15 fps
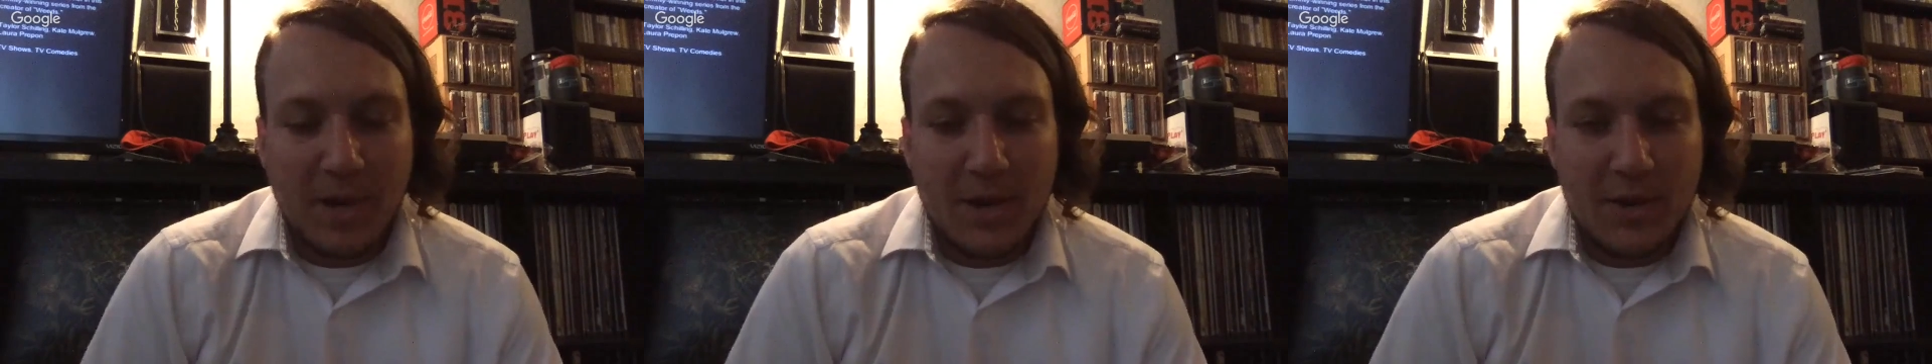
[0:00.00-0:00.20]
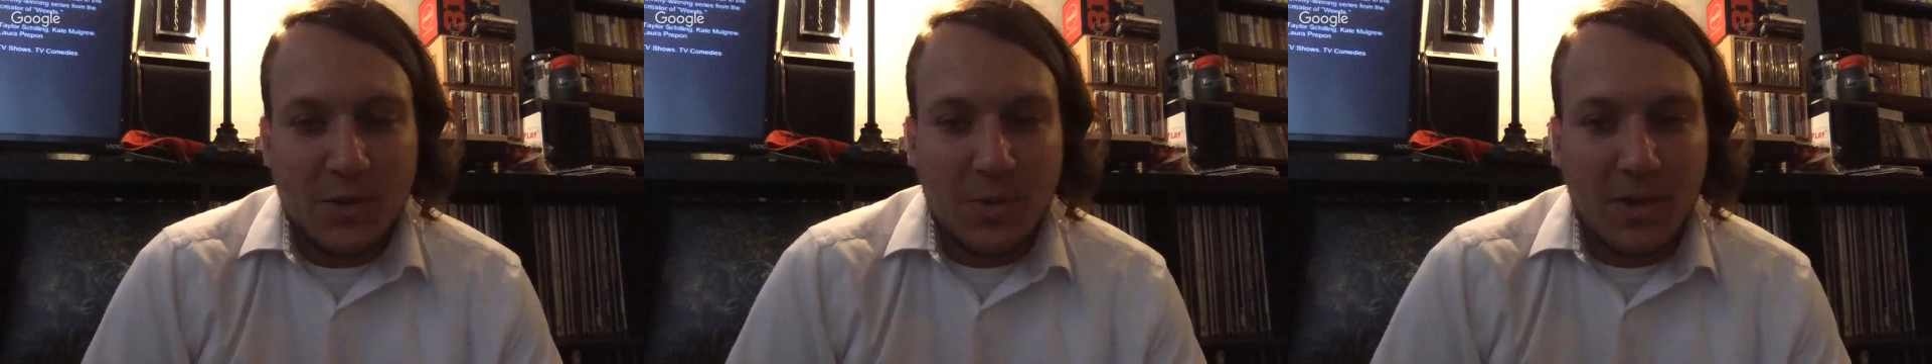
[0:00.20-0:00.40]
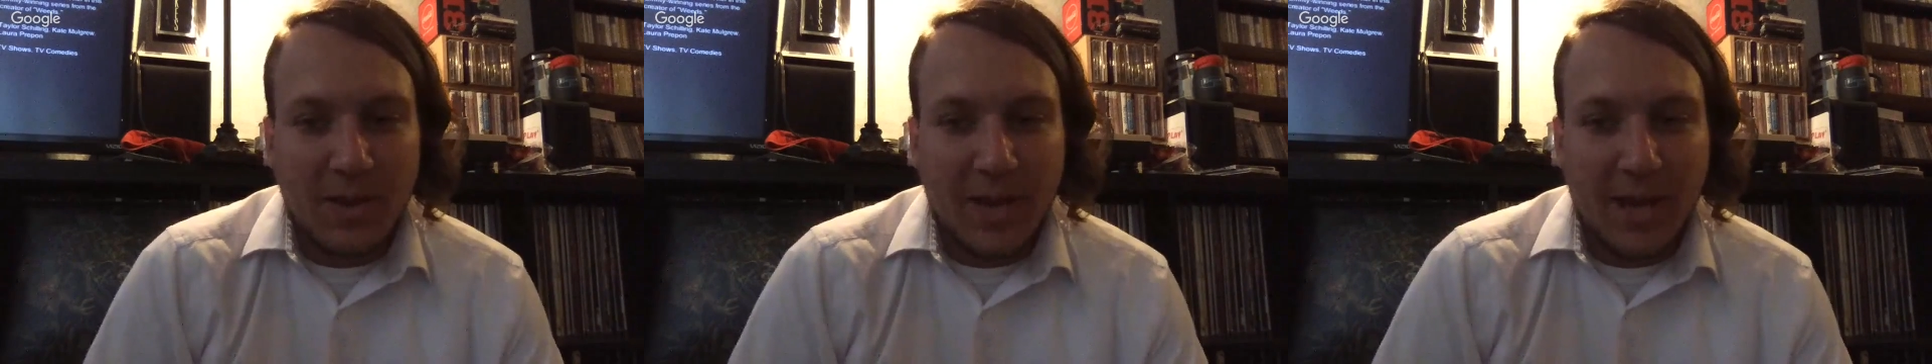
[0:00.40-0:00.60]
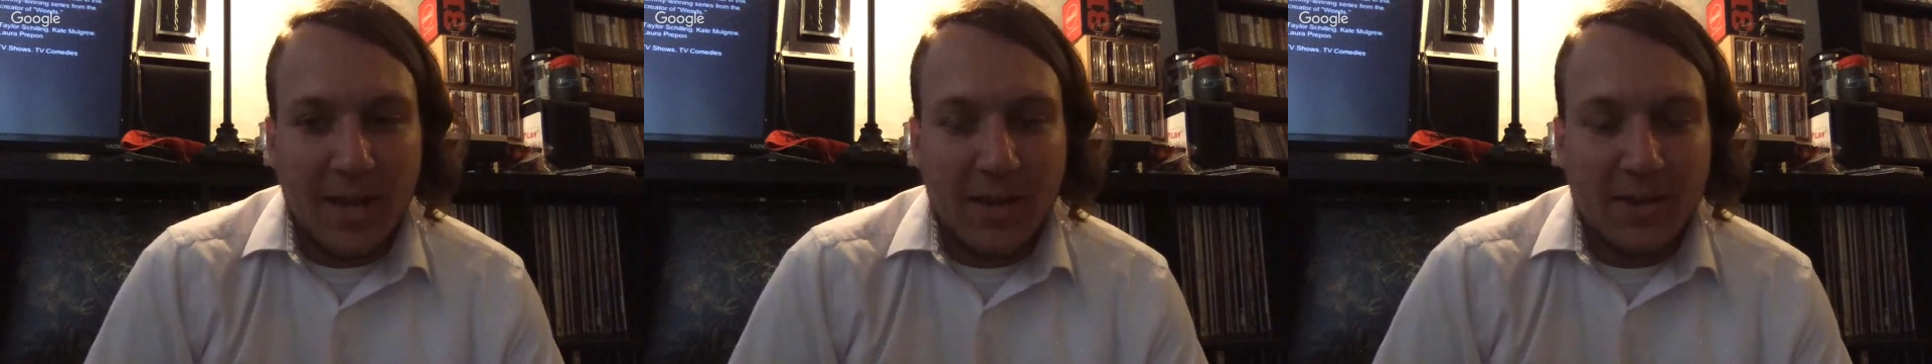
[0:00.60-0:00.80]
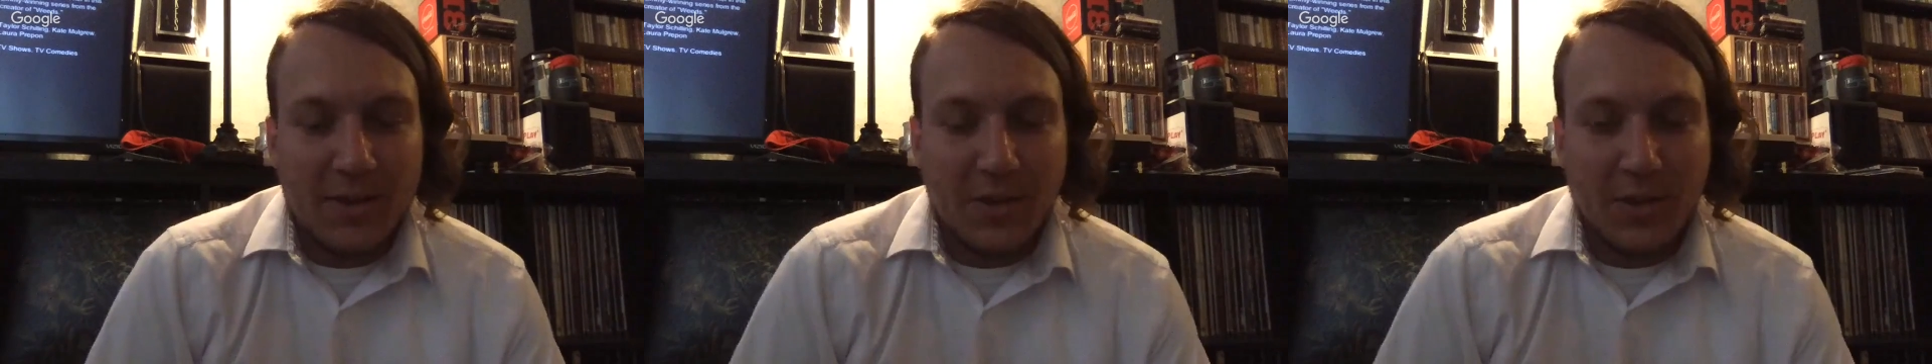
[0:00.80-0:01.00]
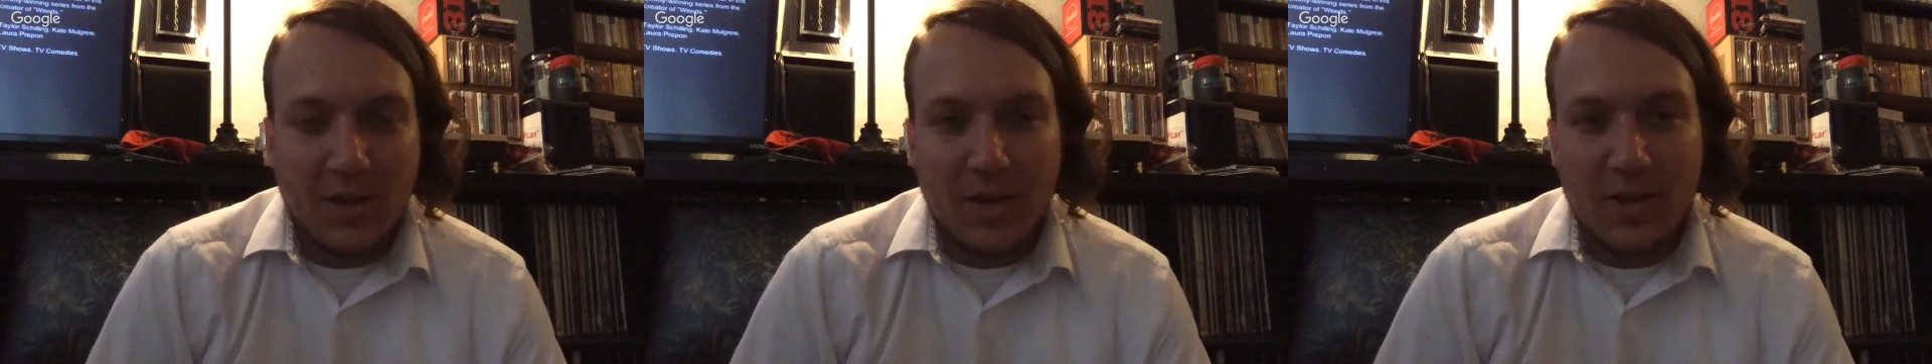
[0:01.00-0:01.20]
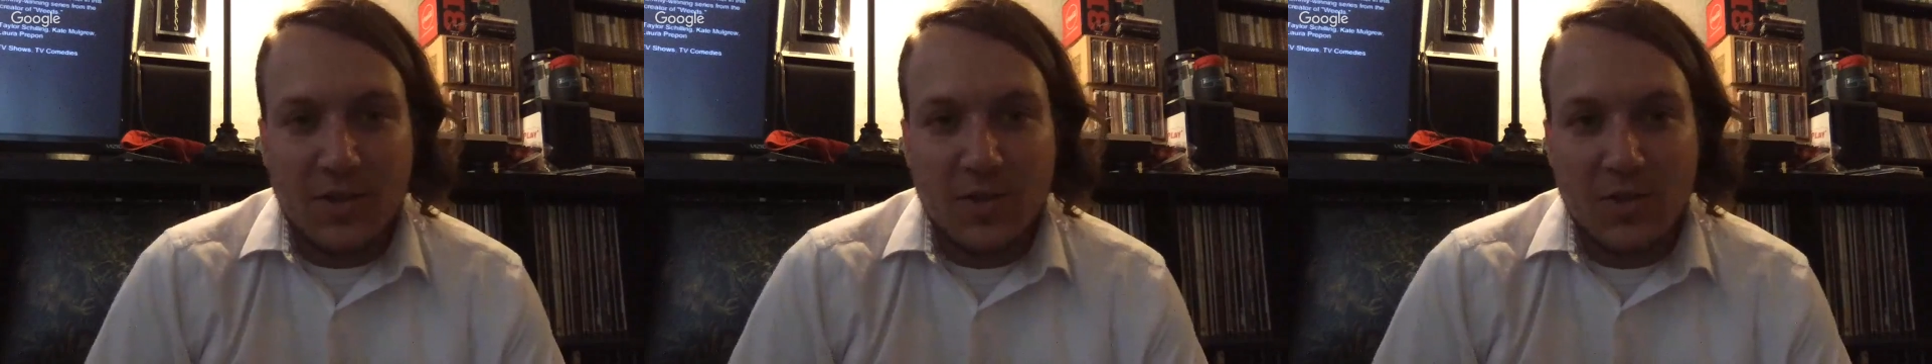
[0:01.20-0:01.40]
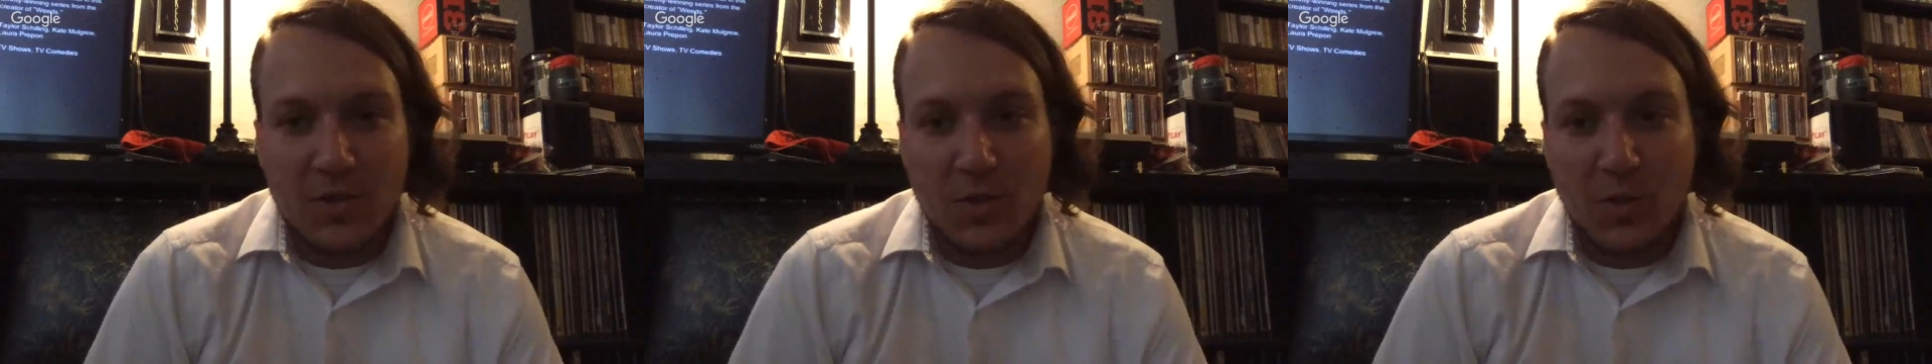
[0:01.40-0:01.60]
to Atlanta turned
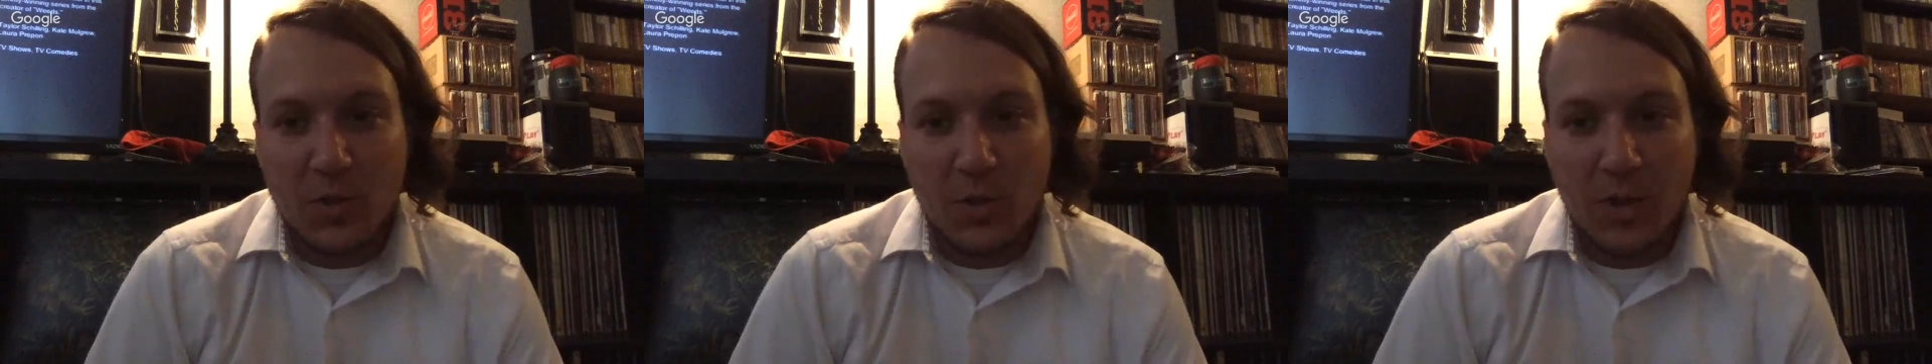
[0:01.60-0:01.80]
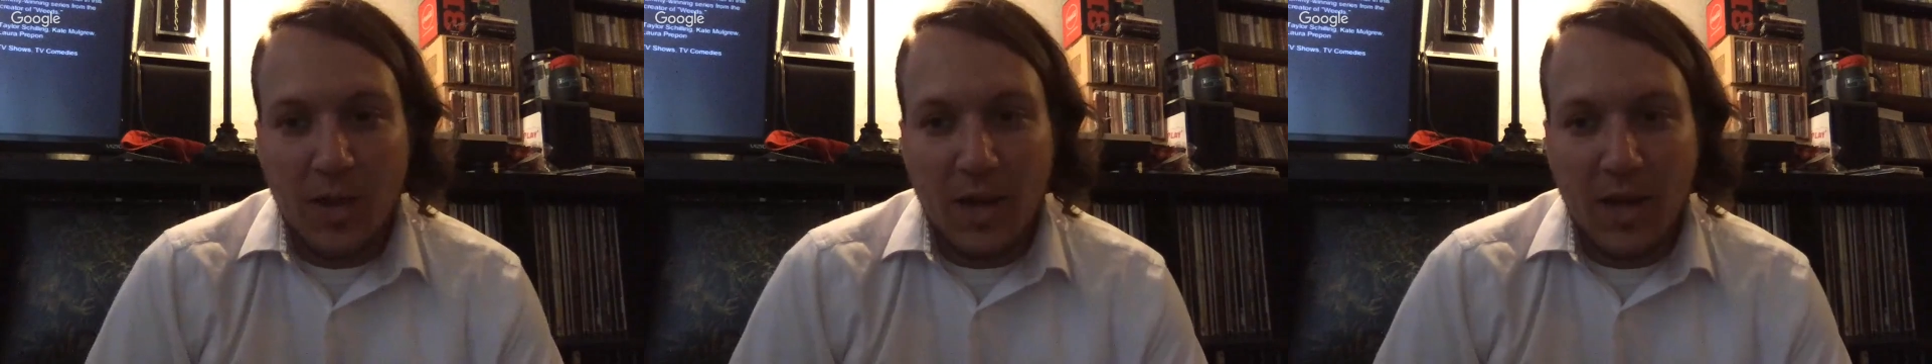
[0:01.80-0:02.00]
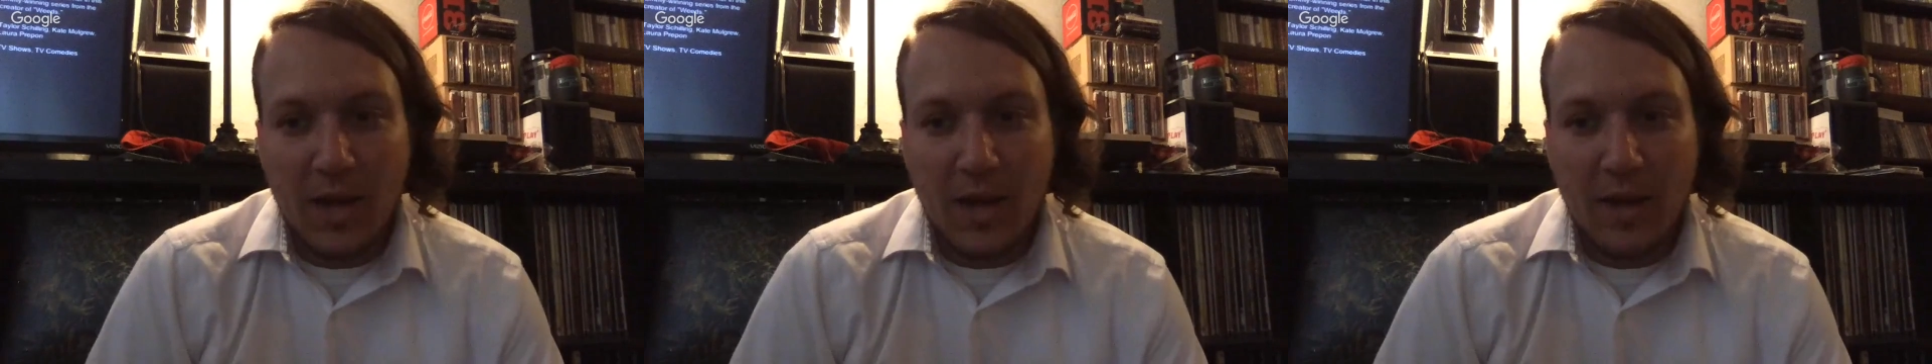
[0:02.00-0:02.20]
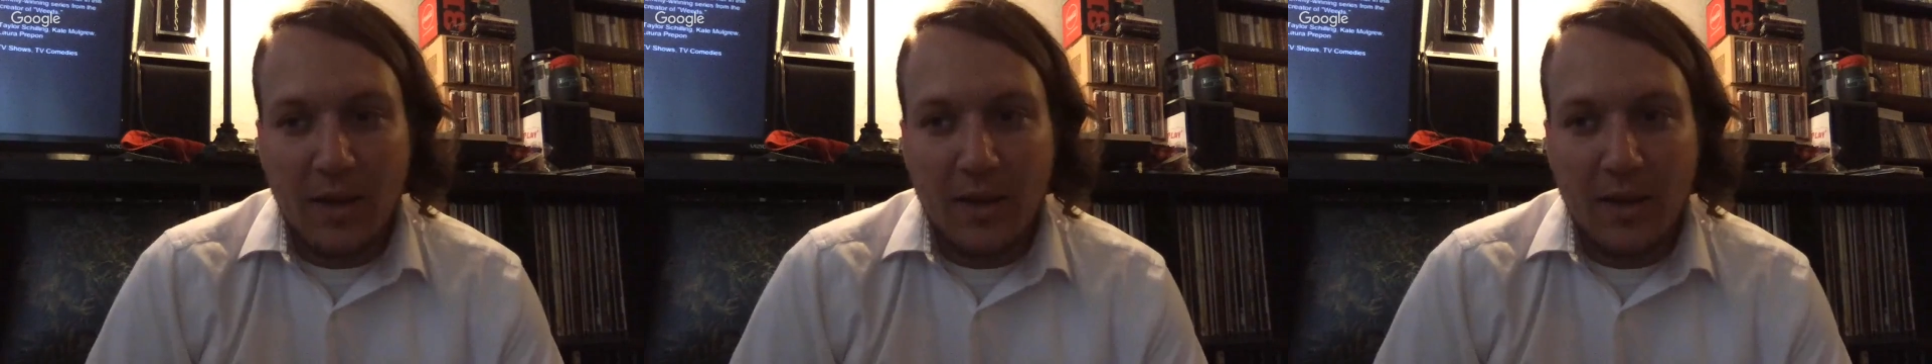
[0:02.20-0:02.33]
into a